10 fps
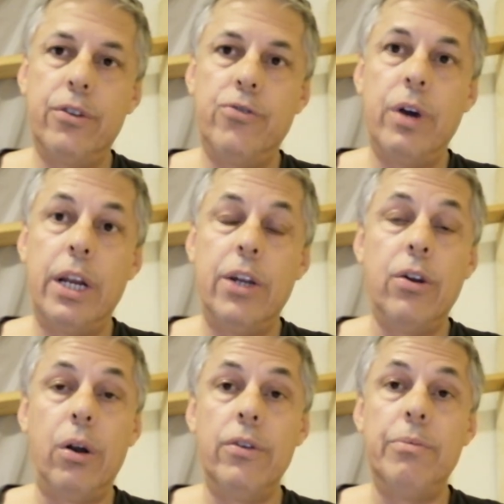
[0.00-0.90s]
Australian
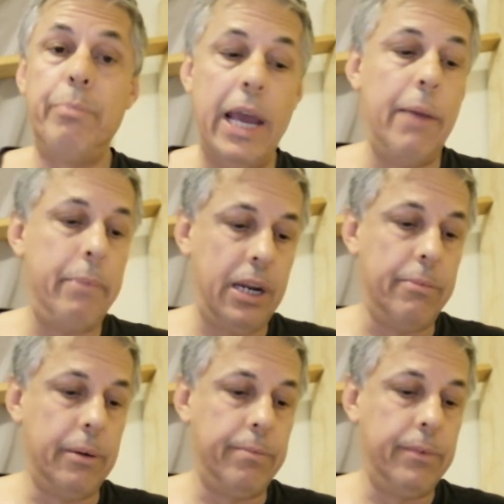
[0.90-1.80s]
dollars bare
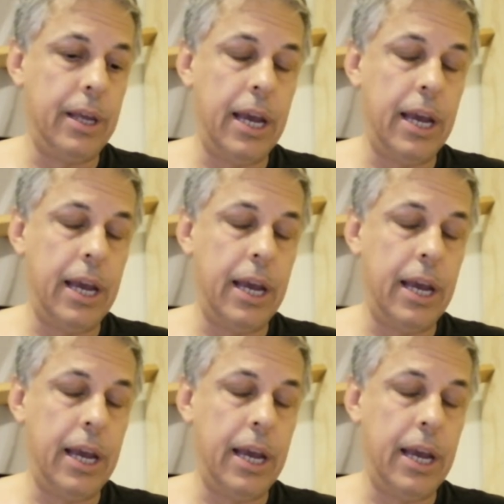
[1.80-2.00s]
minimum